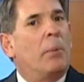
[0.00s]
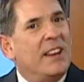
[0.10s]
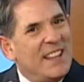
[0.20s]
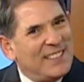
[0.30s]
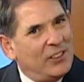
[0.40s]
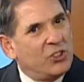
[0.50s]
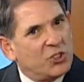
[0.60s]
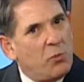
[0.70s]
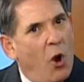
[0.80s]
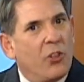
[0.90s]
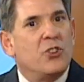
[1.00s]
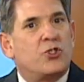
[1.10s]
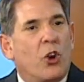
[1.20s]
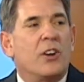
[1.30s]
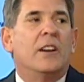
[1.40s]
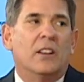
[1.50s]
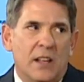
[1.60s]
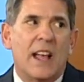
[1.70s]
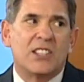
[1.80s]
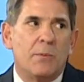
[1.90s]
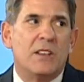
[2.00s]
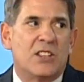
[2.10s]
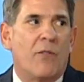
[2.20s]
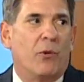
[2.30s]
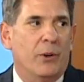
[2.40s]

but he's a little smaller than Jordan Hill. That's going to be a tough one.